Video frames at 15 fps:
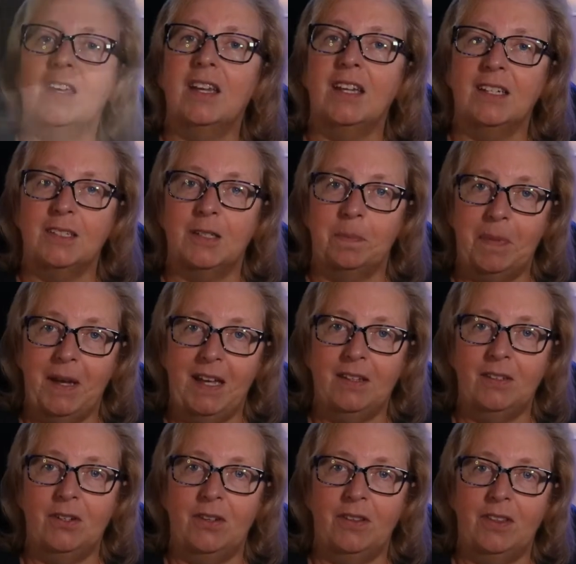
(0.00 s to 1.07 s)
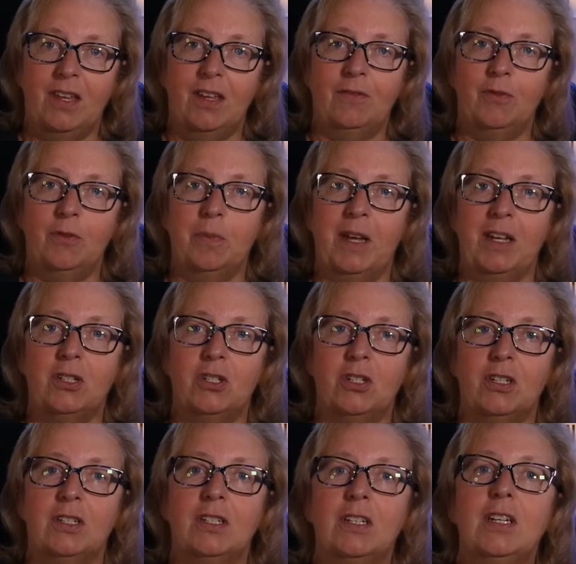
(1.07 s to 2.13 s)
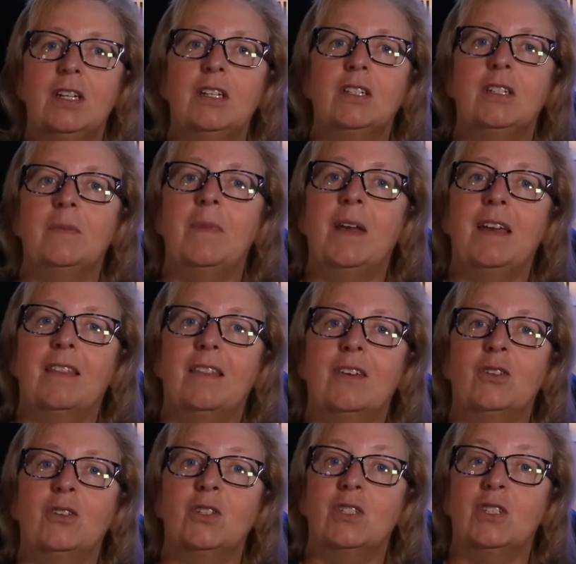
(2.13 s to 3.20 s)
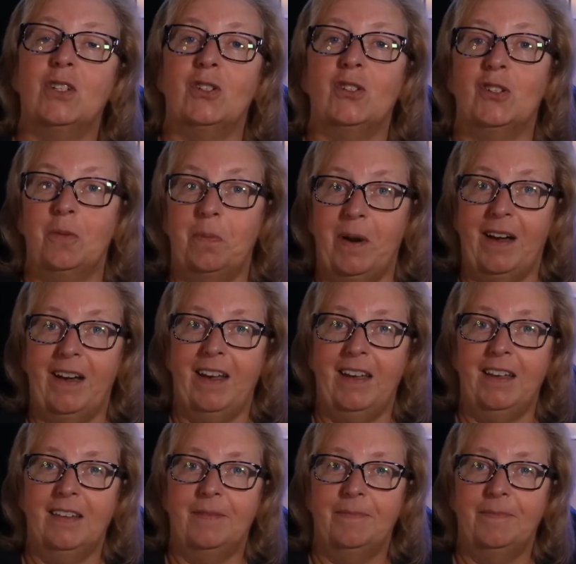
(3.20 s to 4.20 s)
they can depend on the information to make their decision to buy.